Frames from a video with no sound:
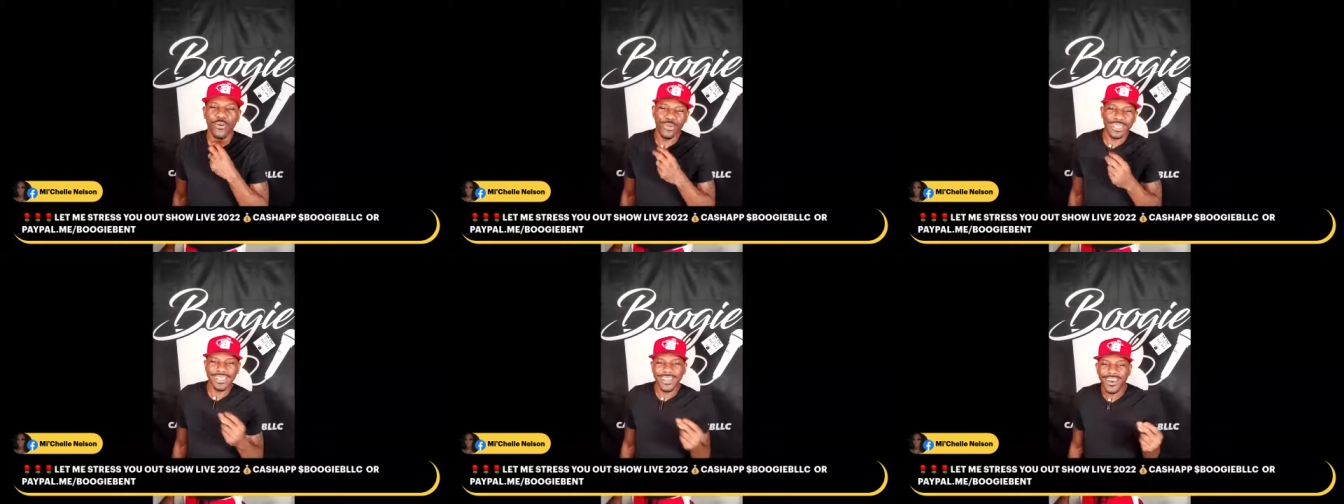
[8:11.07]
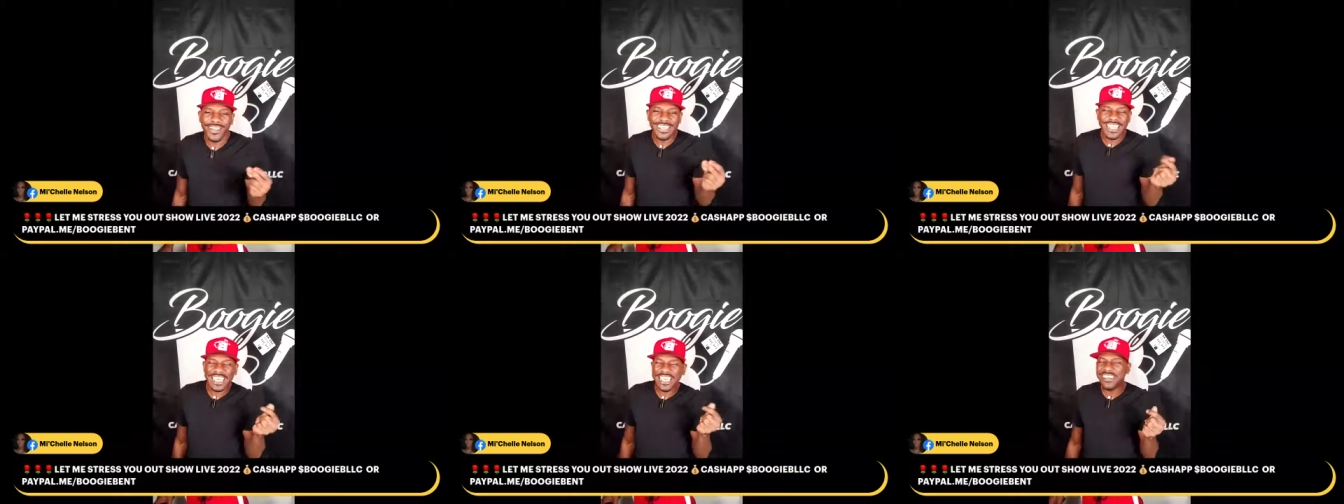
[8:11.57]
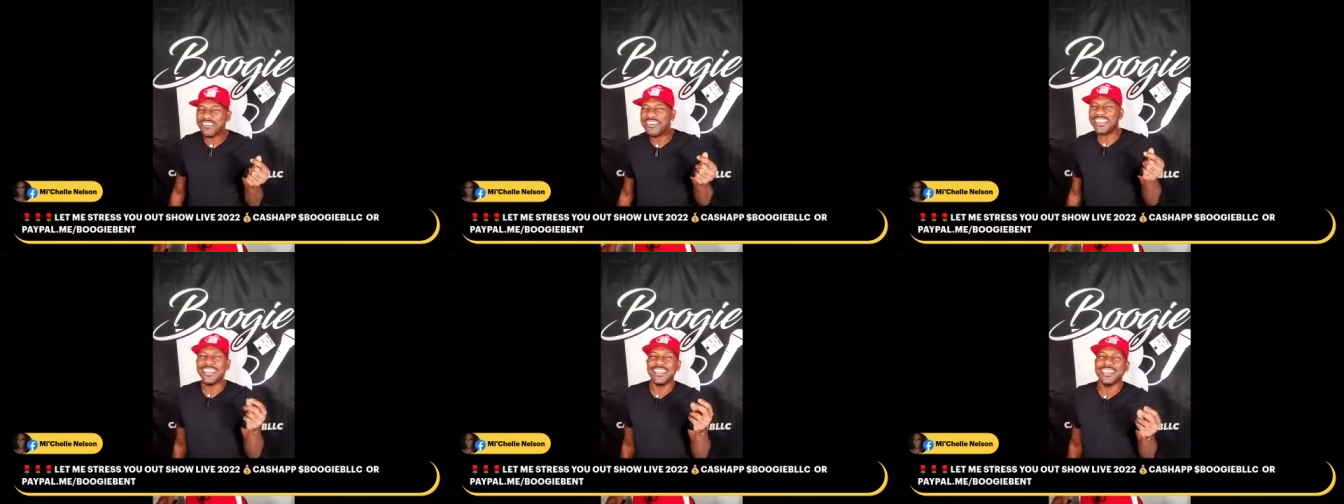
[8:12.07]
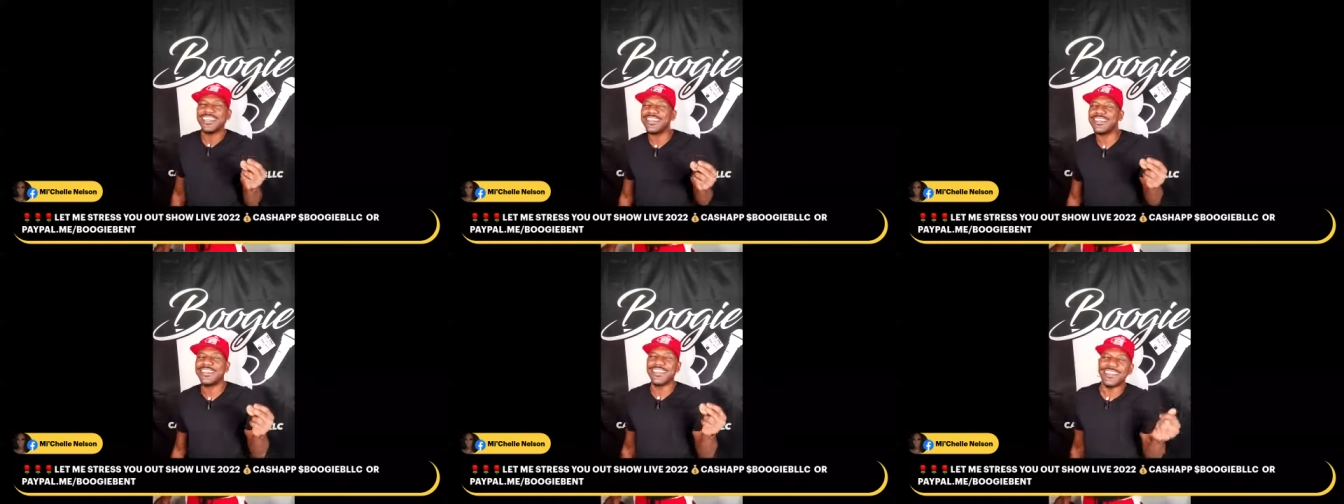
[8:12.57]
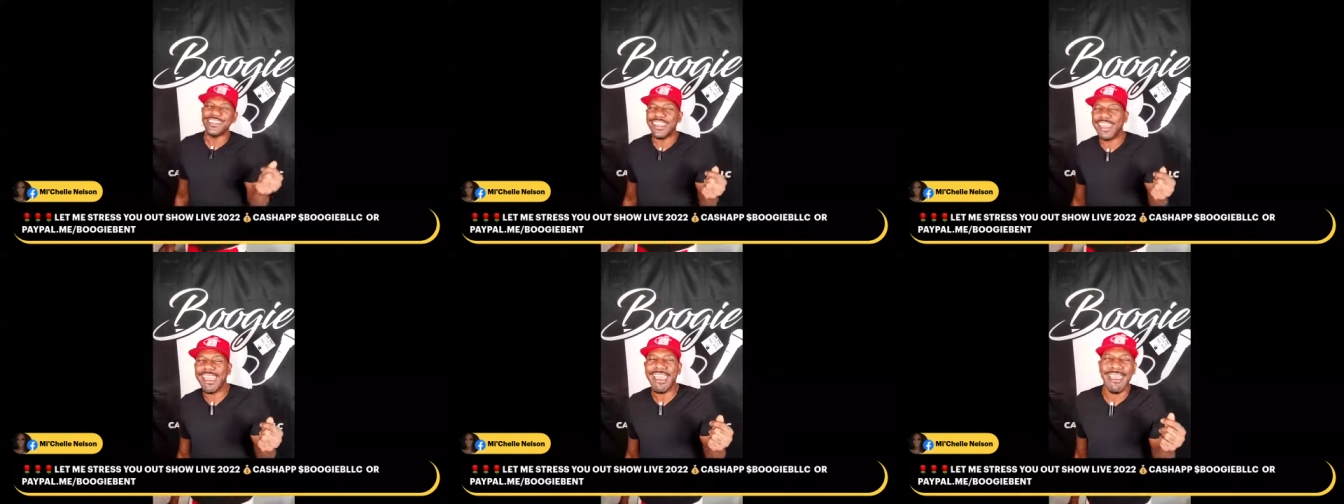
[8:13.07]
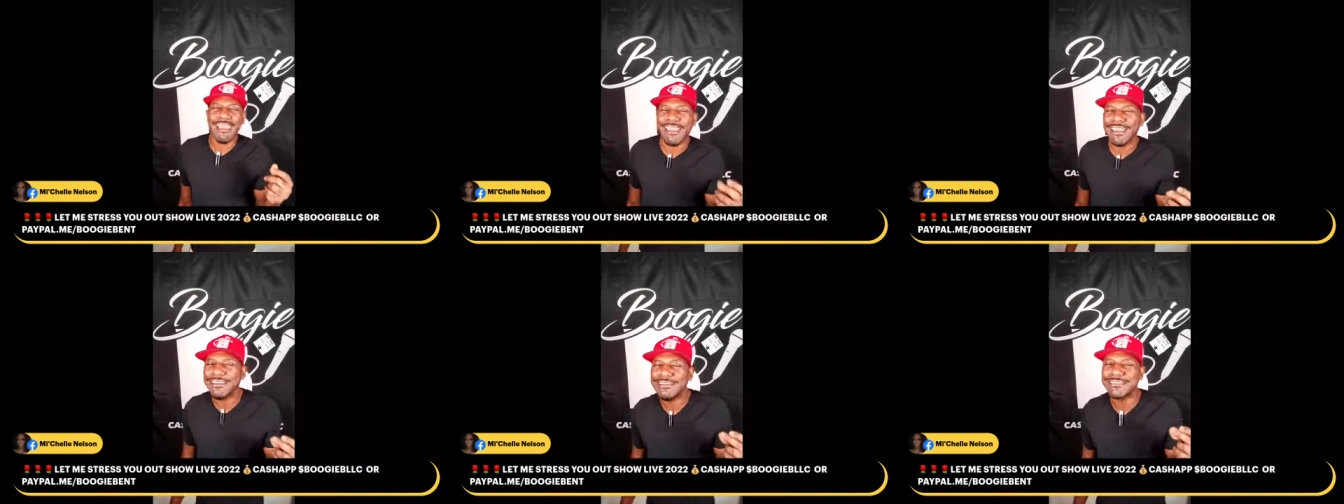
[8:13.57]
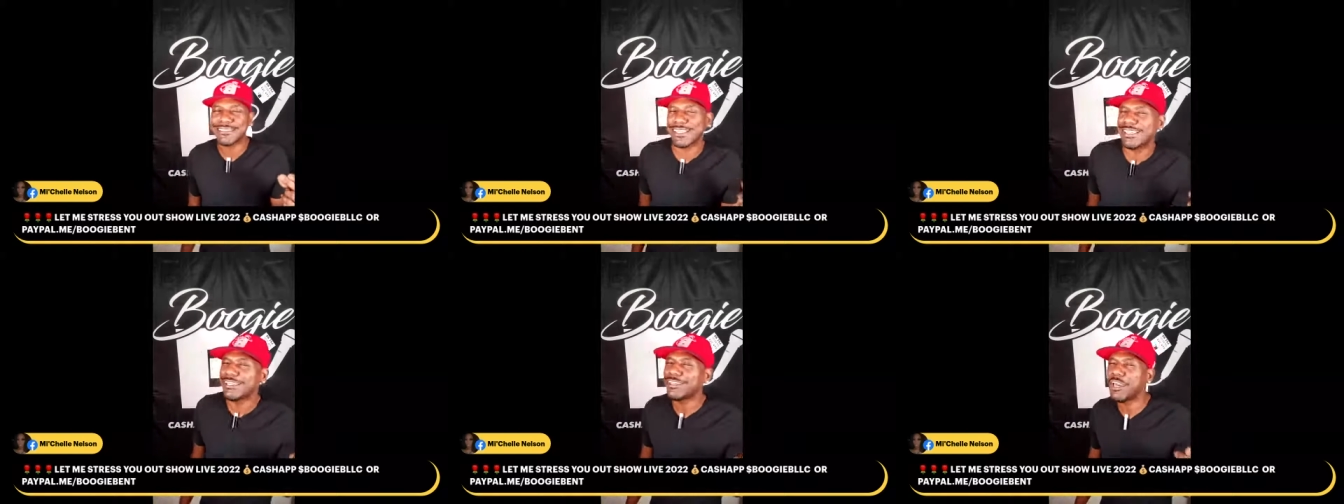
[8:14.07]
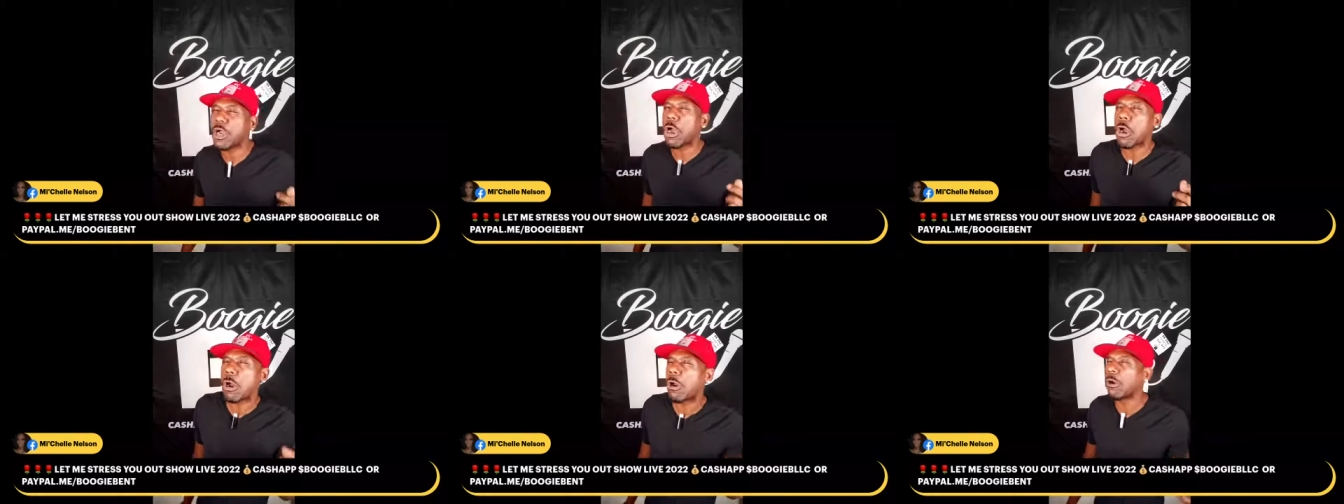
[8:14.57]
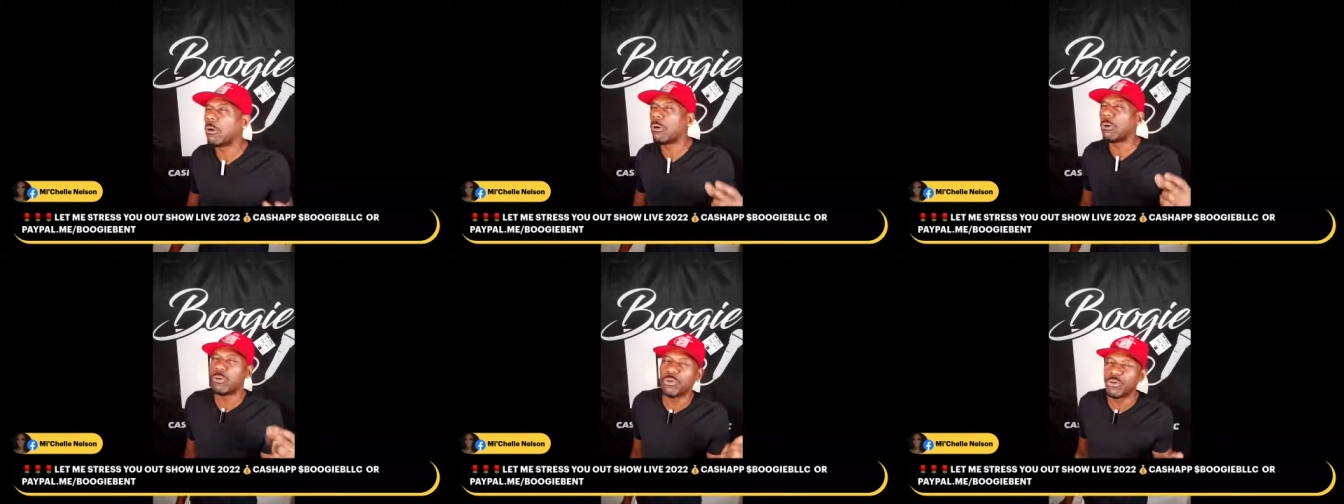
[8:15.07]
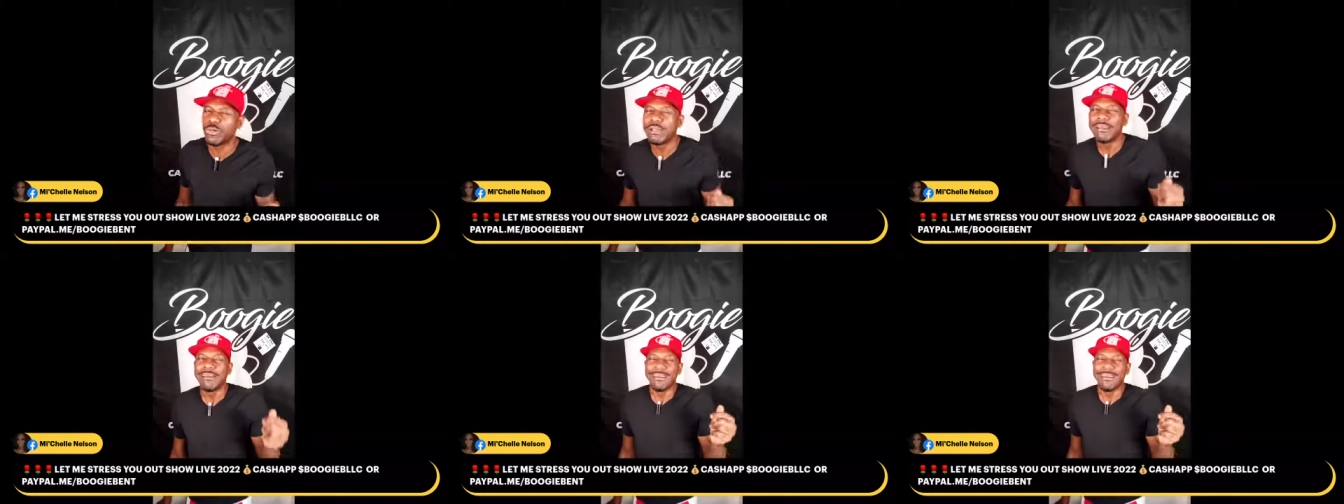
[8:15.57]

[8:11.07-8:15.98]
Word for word: We are living yeah, single. Ooh,